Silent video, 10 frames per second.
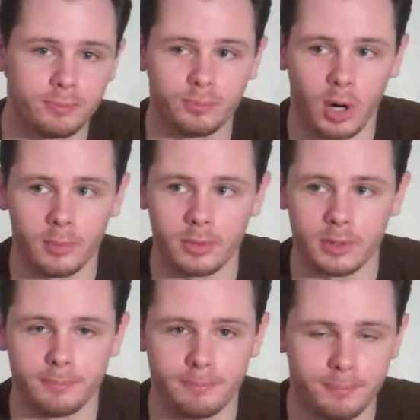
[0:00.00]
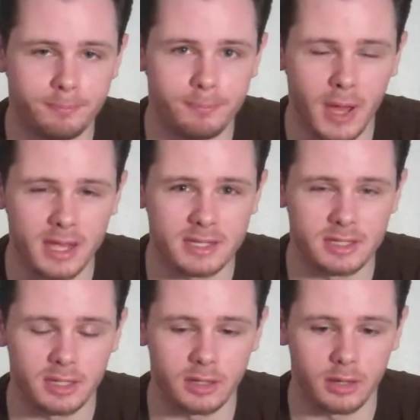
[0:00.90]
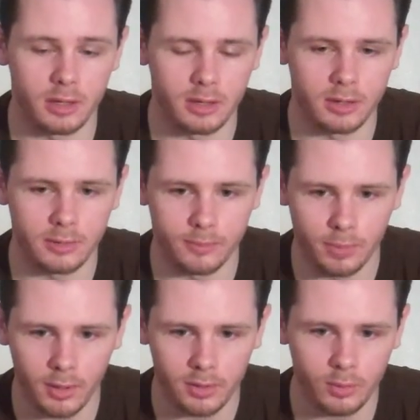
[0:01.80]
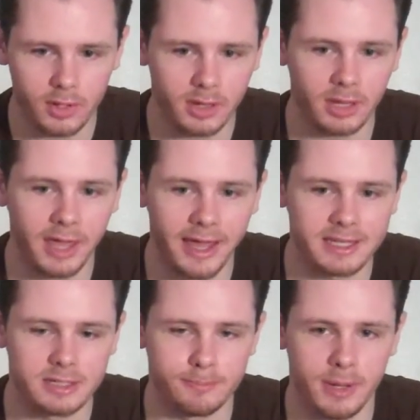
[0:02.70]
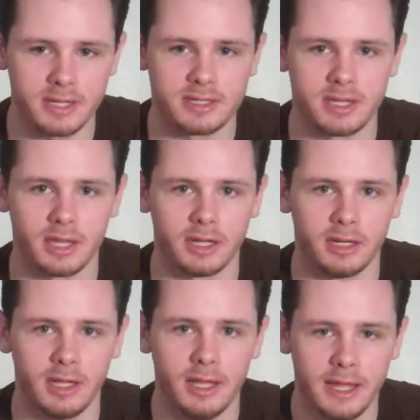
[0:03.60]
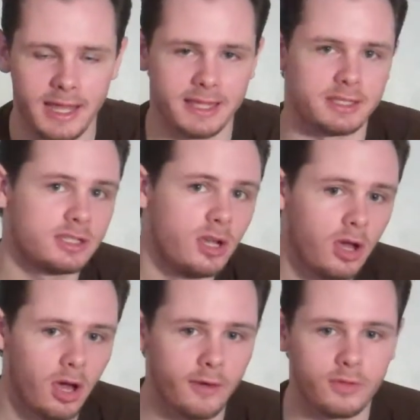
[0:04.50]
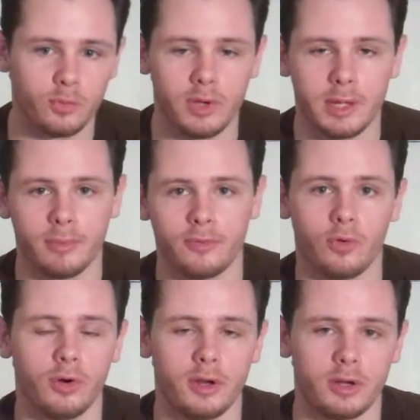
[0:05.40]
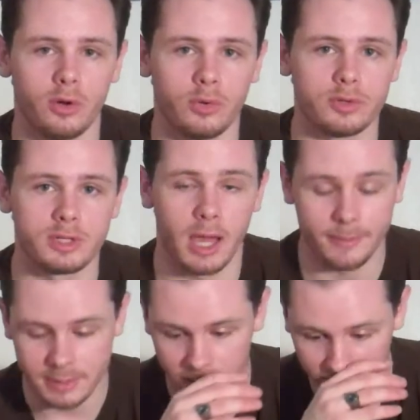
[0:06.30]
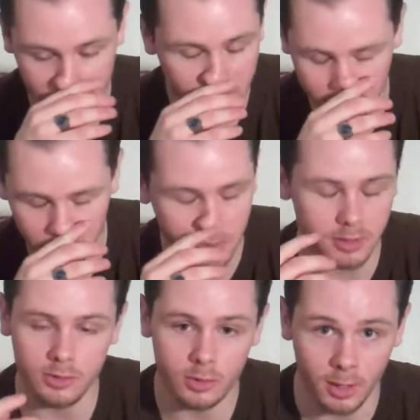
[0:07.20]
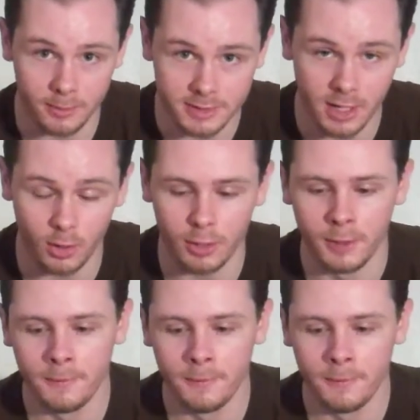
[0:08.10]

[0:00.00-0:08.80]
probably one of the last best-selling hits of the Wii before it goes obsolete when the Wii U comes out.